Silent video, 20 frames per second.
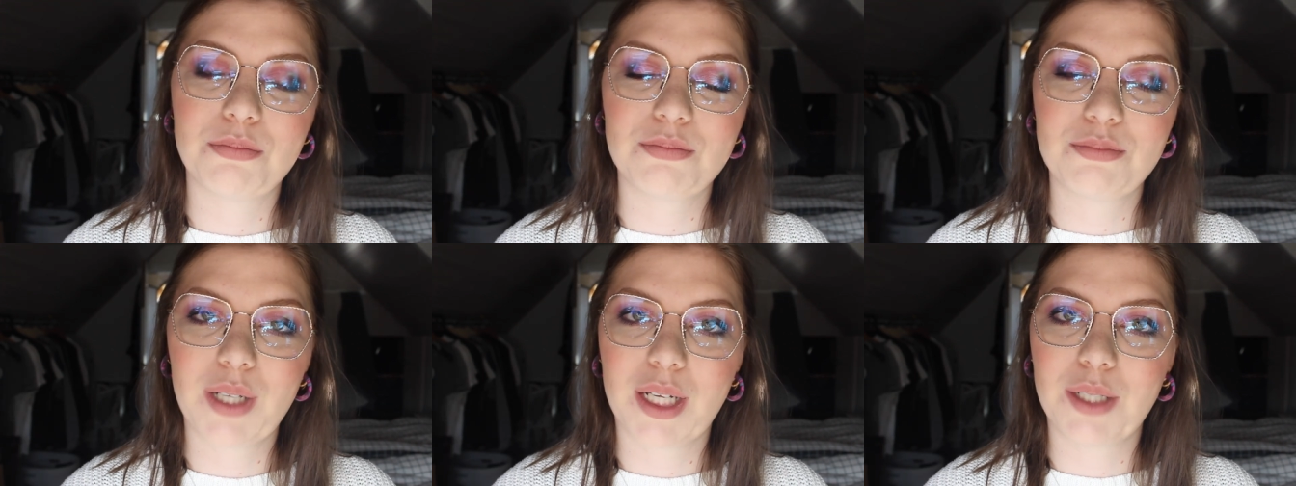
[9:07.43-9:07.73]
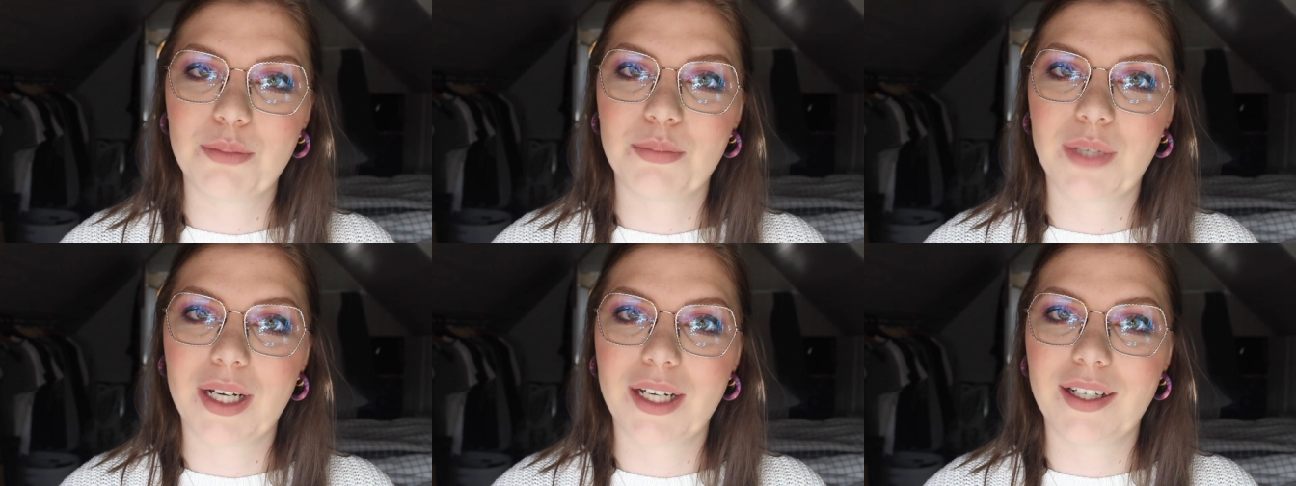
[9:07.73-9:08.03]

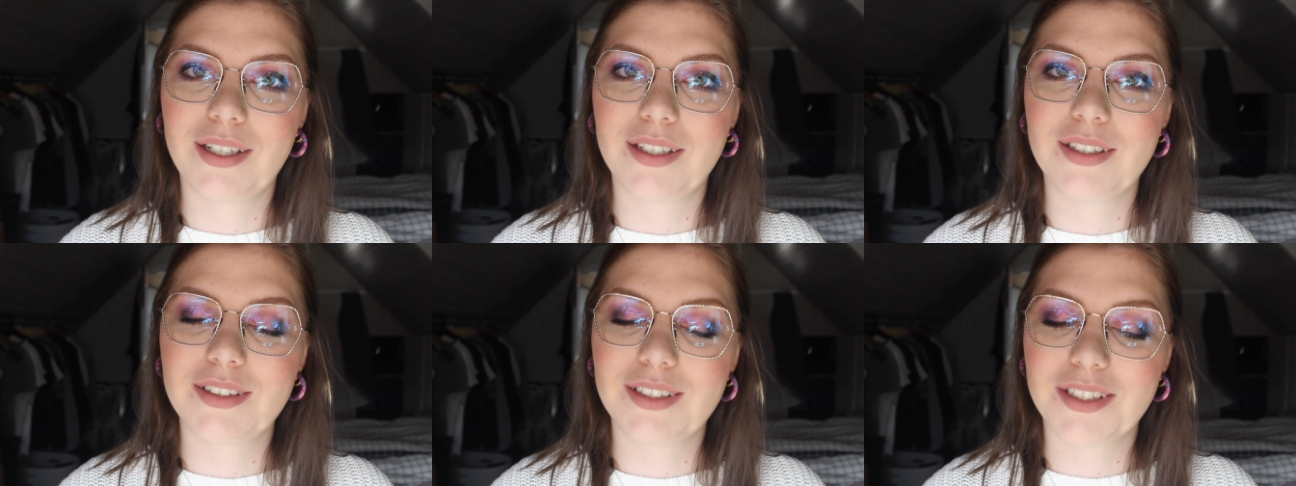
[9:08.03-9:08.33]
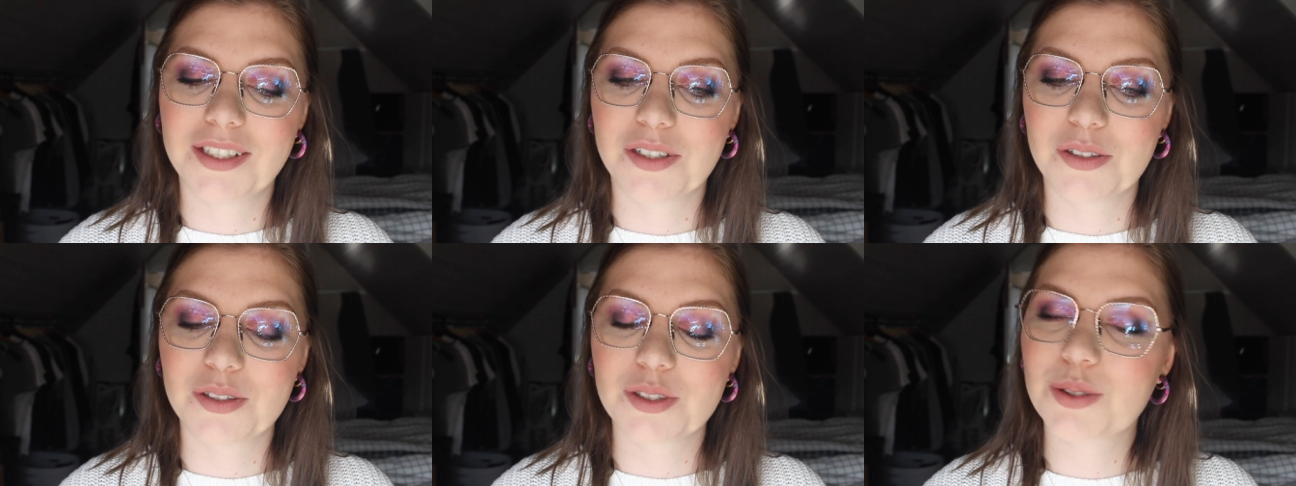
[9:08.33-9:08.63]
paint my
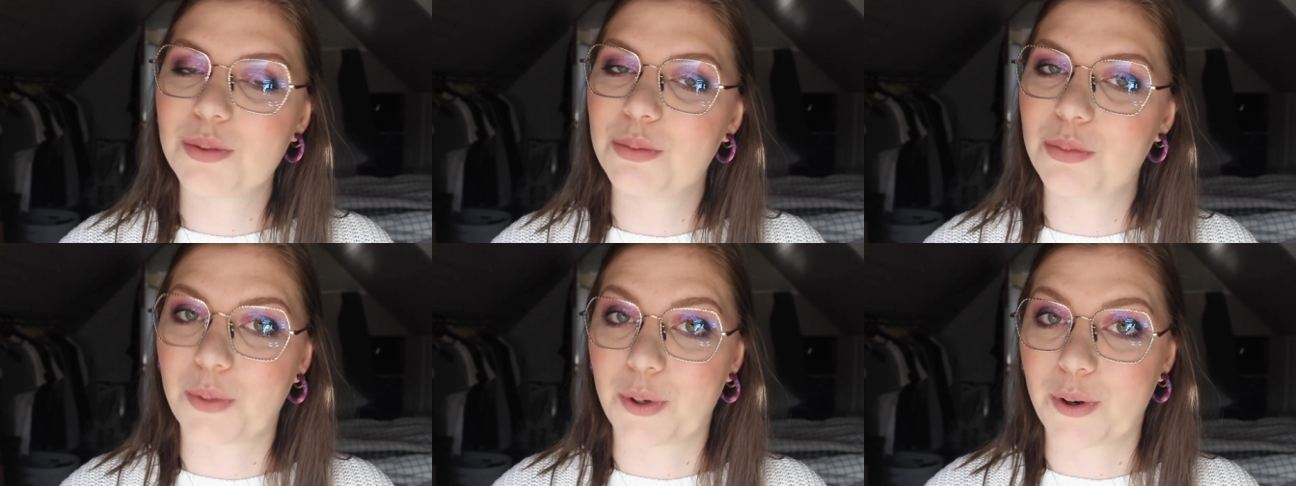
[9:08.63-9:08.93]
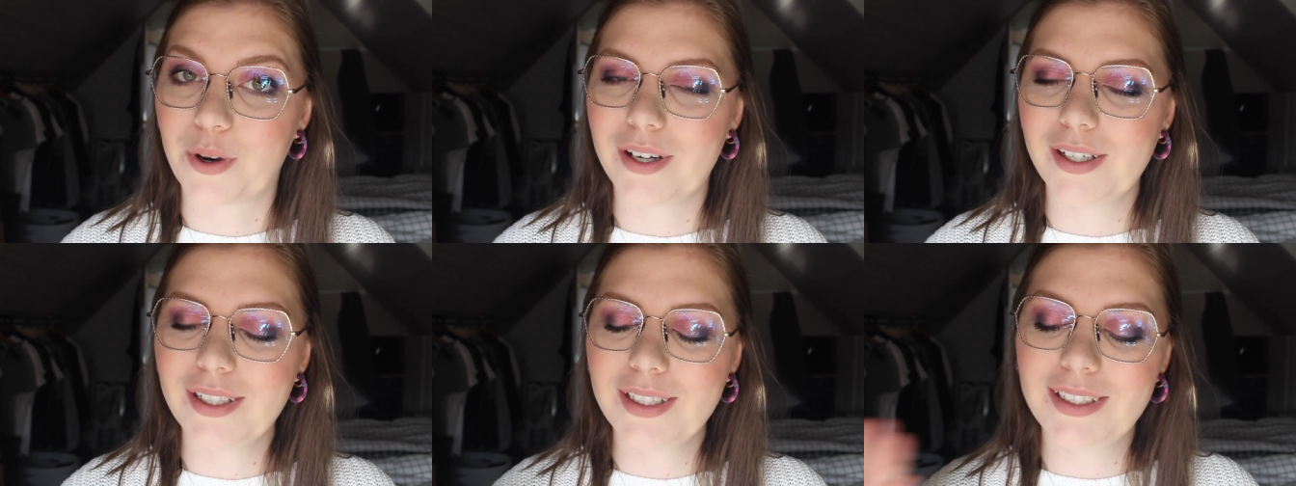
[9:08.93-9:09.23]
nails
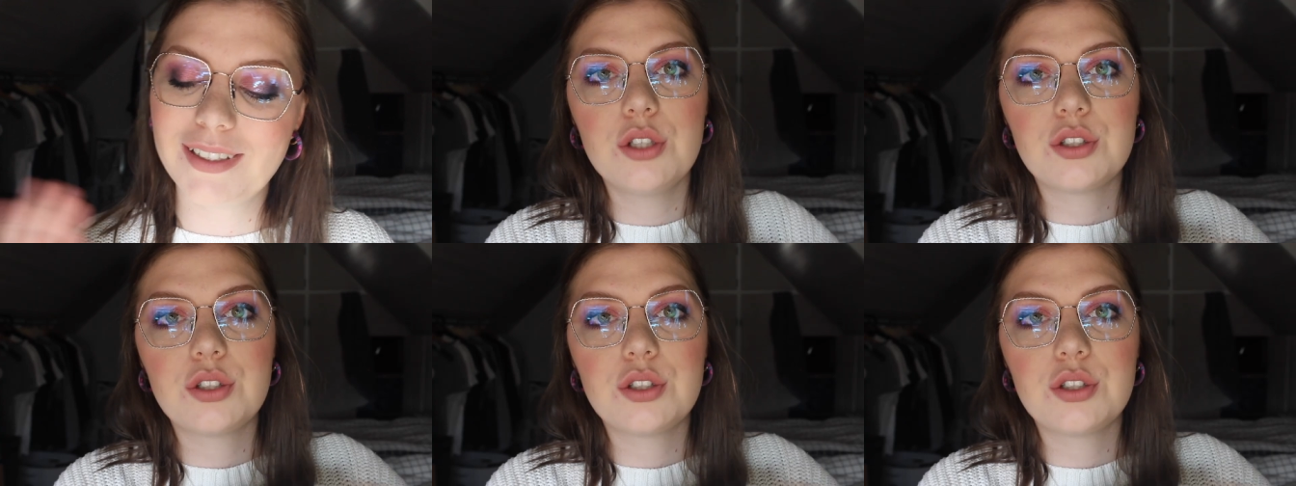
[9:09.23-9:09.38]
more.